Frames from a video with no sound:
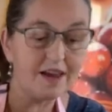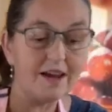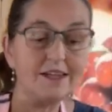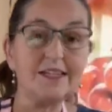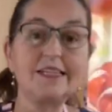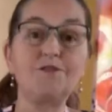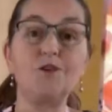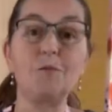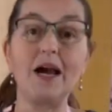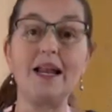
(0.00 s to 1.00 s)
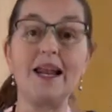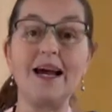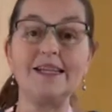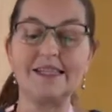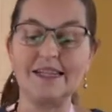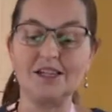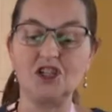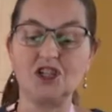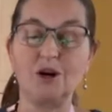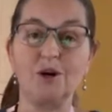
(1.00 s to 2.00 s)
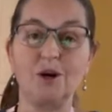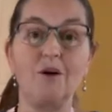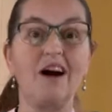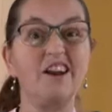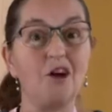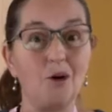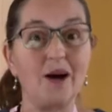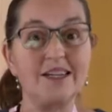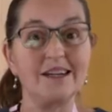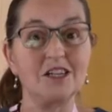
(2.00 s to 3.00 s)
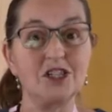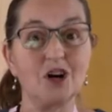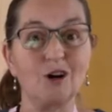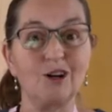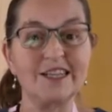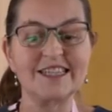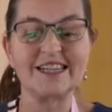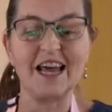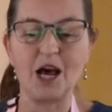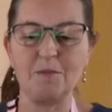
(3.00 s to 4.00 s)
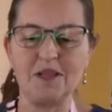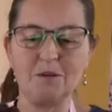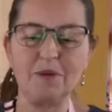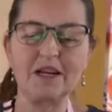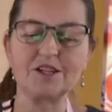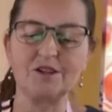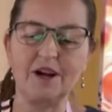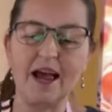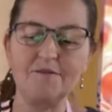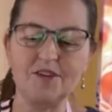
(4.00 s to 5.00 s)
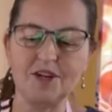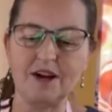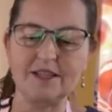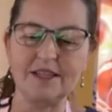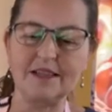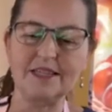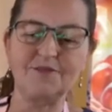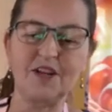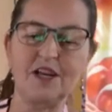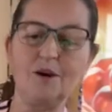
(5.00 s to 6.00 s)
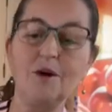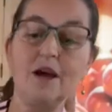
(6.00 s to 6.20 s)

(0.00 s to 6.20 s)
And just for my last thing to show you, I know I did a chocolate slab in the picture advertising this video,